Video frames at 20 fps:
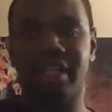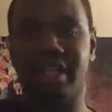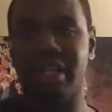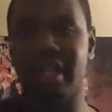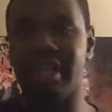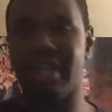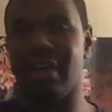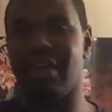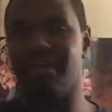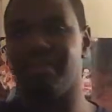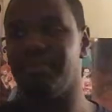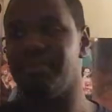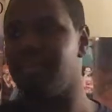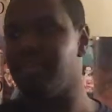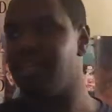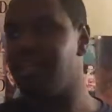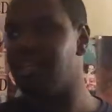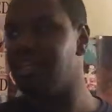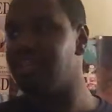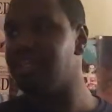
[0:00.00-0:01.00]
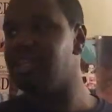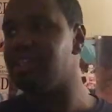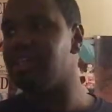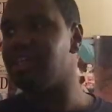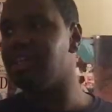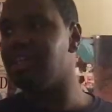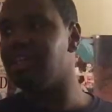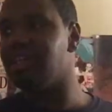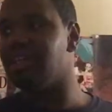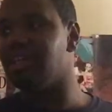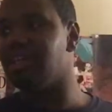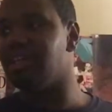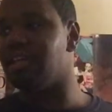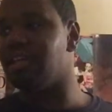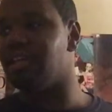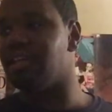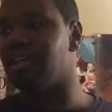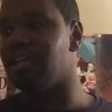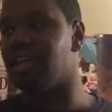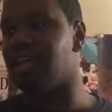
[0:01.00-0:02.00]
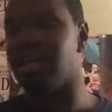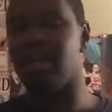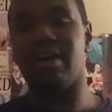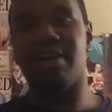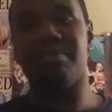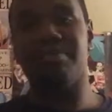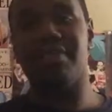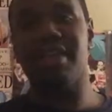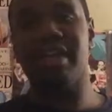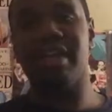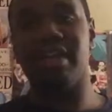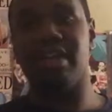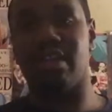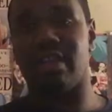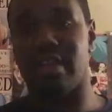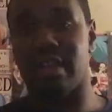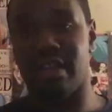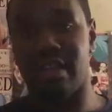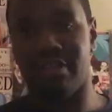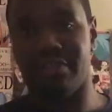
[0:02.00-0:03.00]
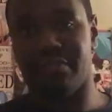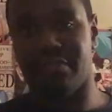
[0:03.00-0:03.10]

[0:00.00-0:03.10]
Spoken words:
And now I'm thinking, are they going to